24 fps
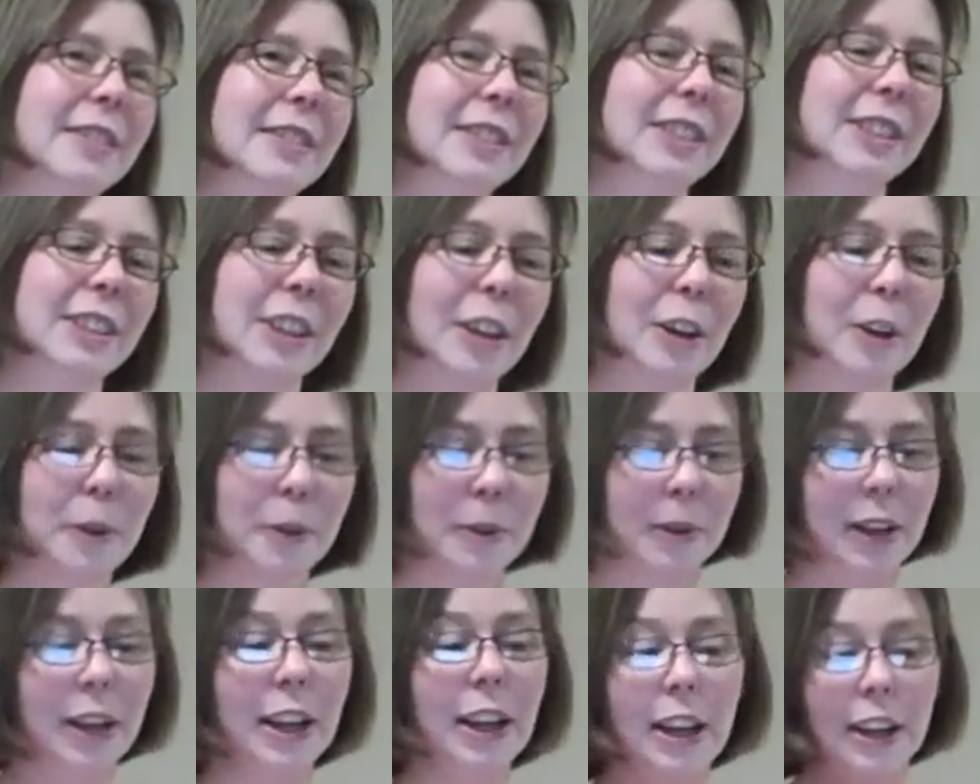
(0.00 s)
So
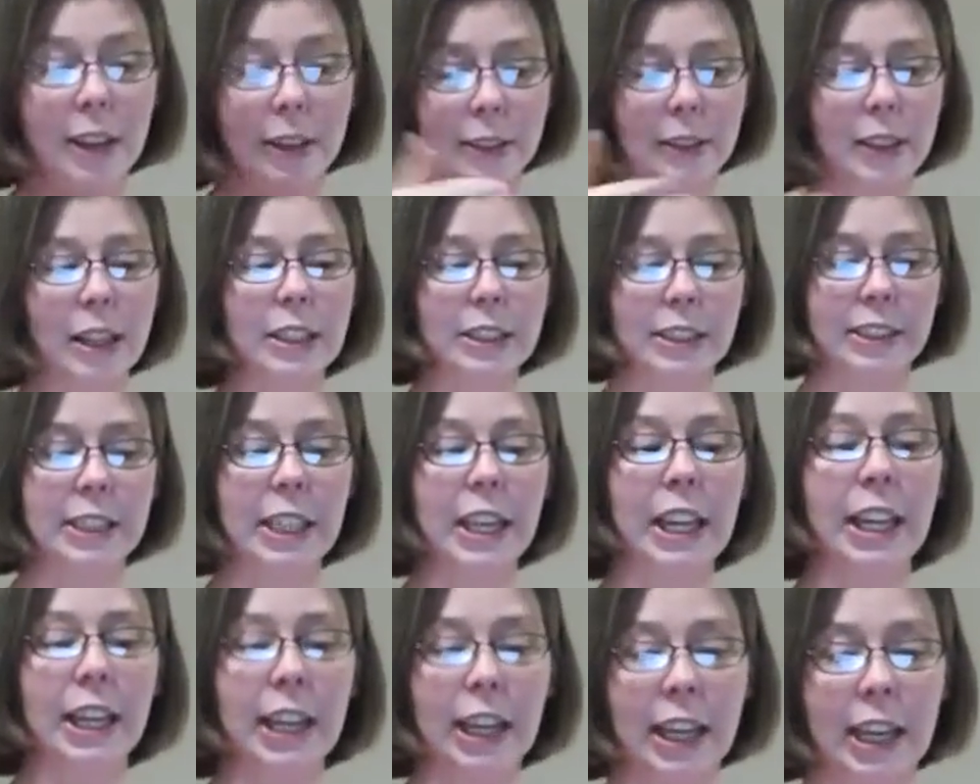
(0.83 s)
mm-hmm.
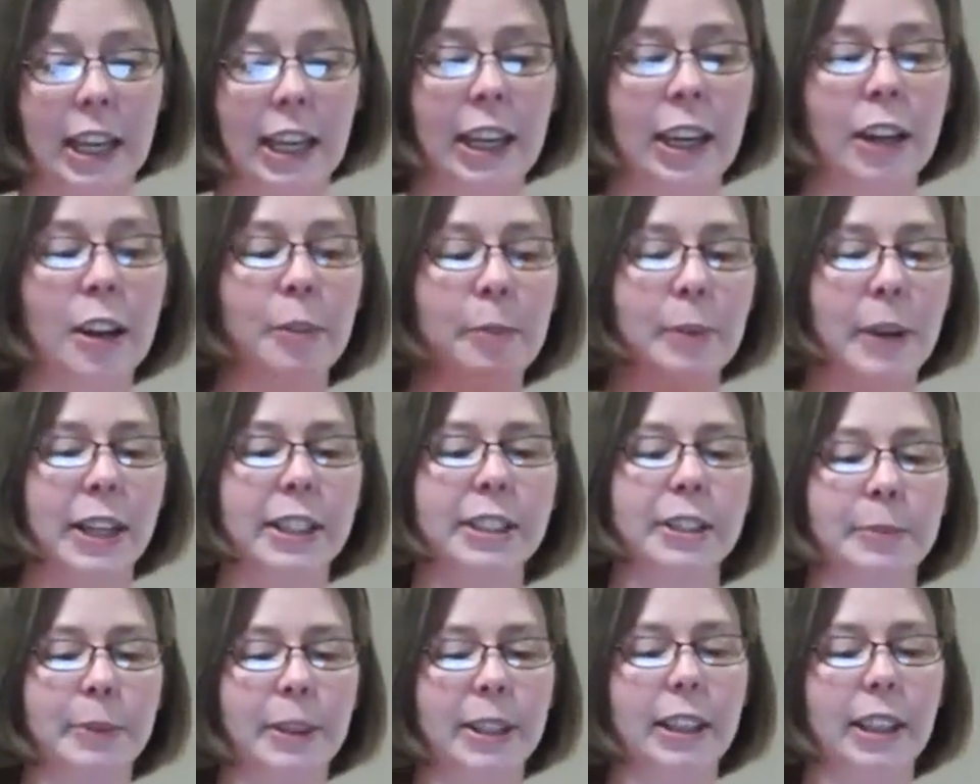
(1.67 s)
seeing it here
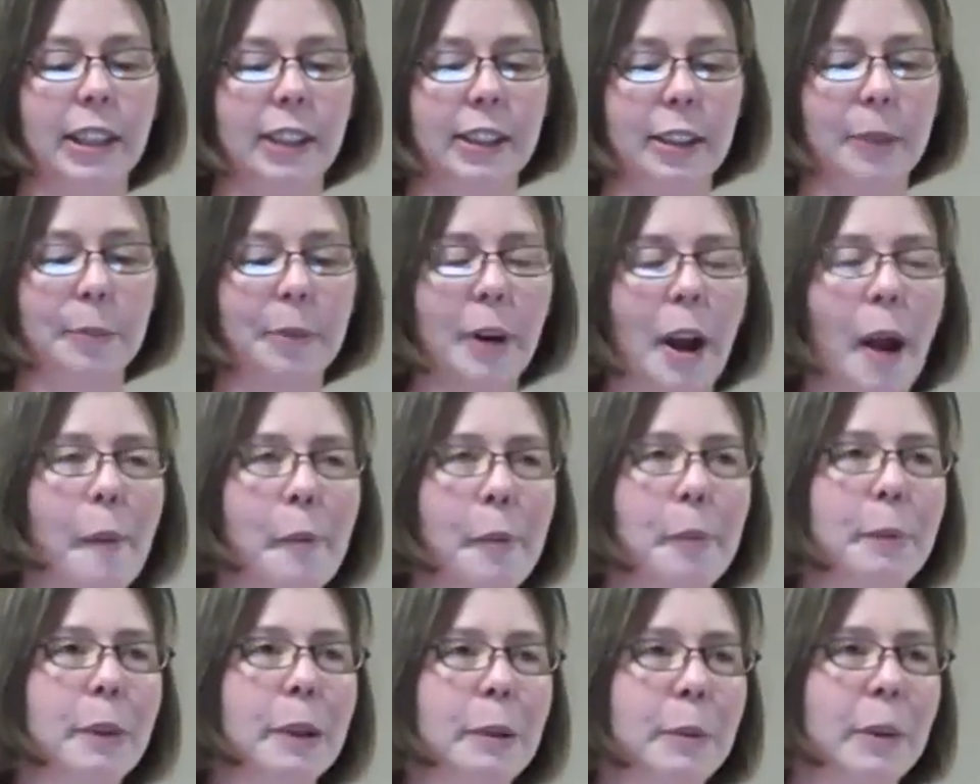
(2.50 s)
makes me think that
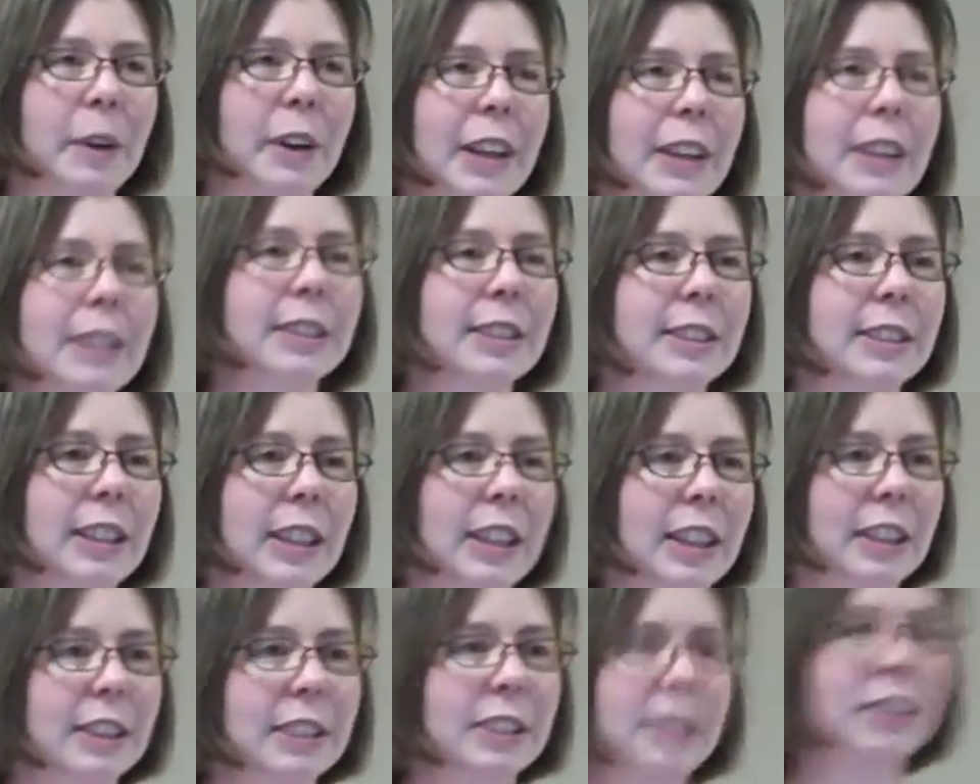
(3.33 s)
probably we're going to
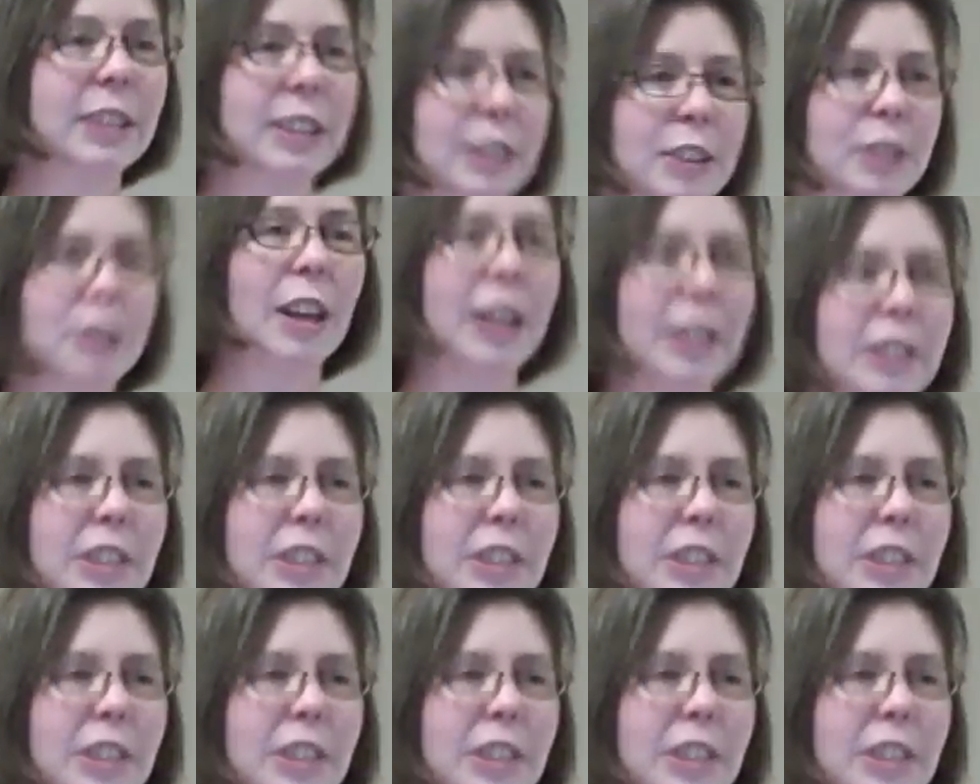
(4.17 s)
see a, a,